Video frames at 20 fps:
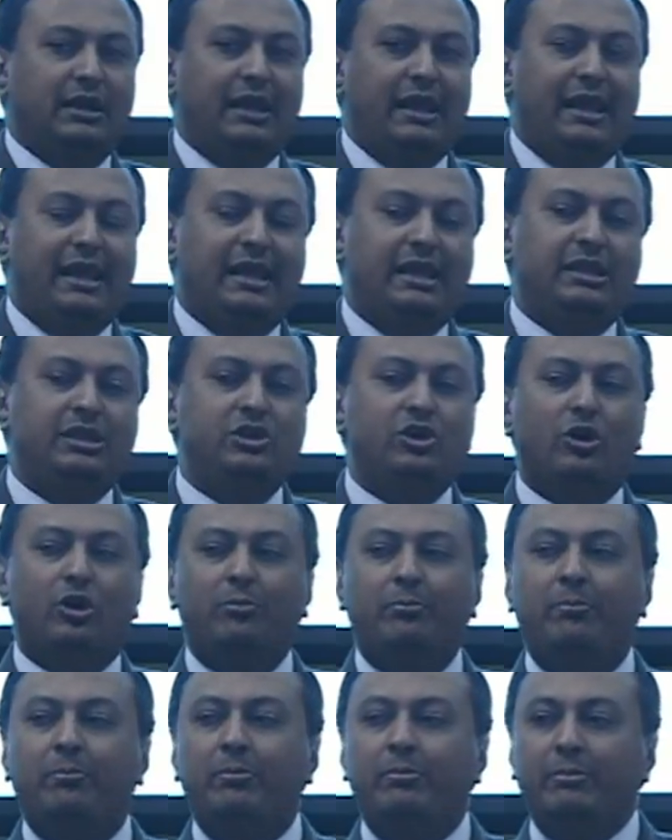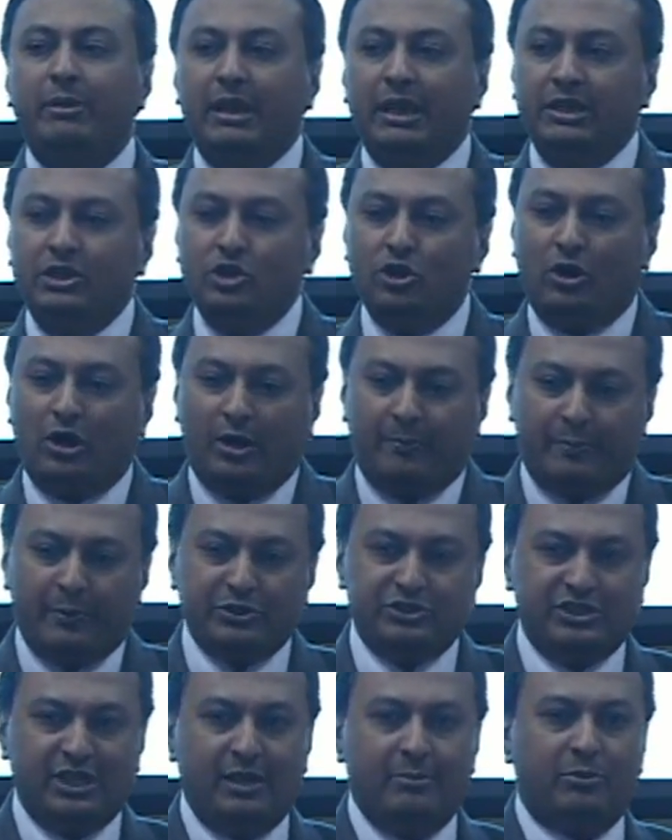in your upper
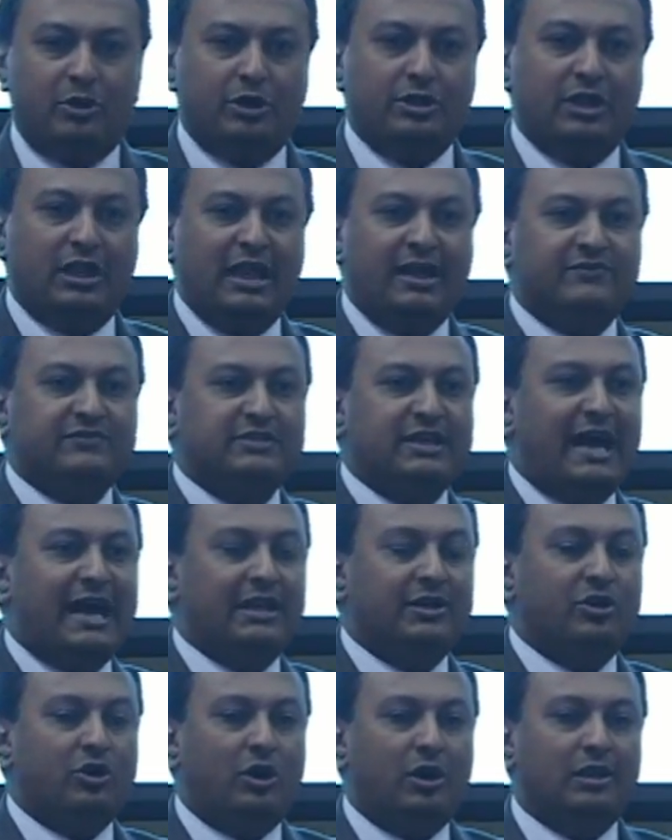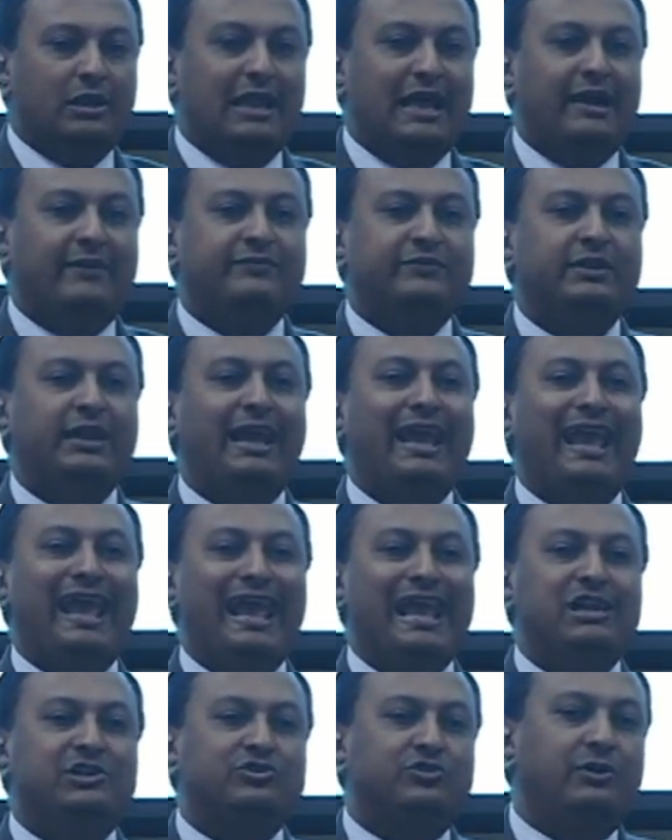chamber on the left side called left
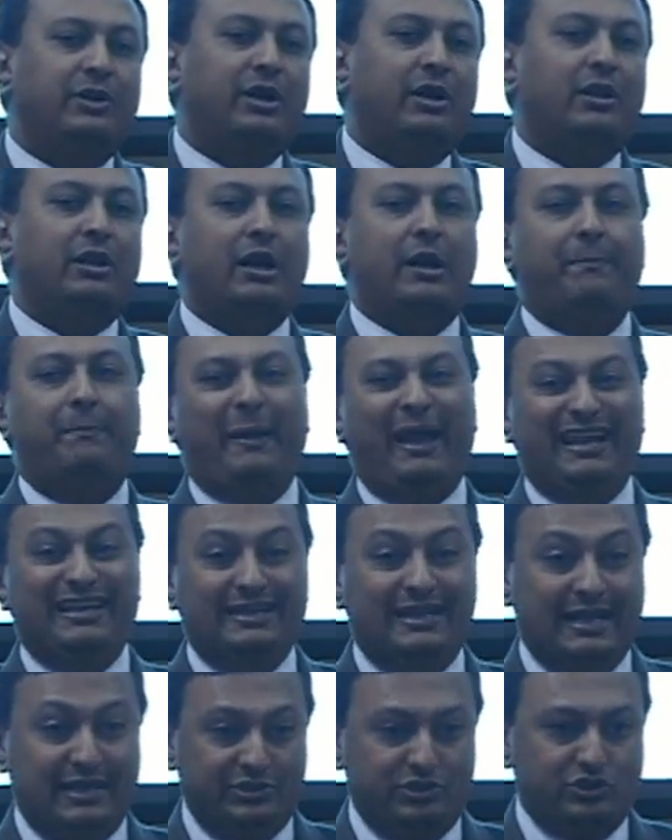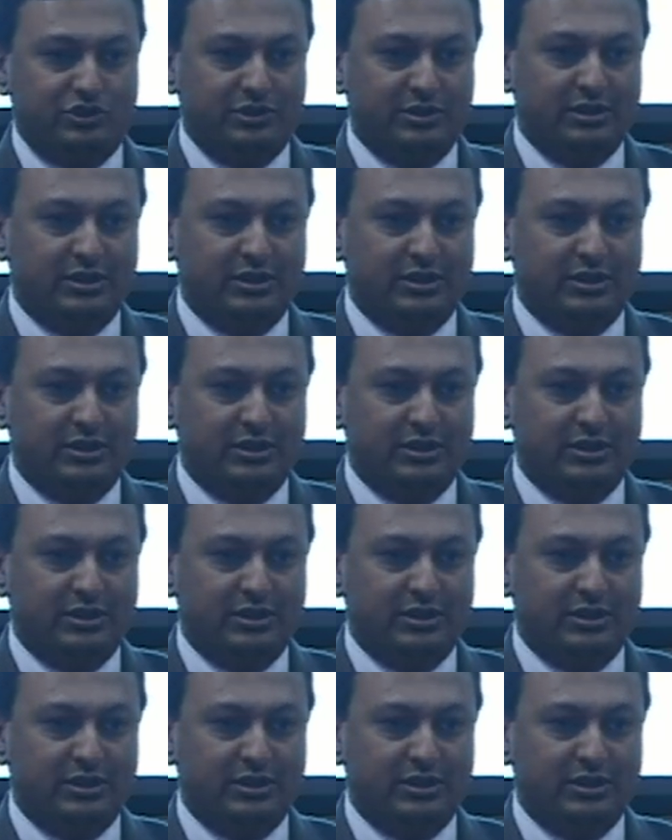atrial appendage.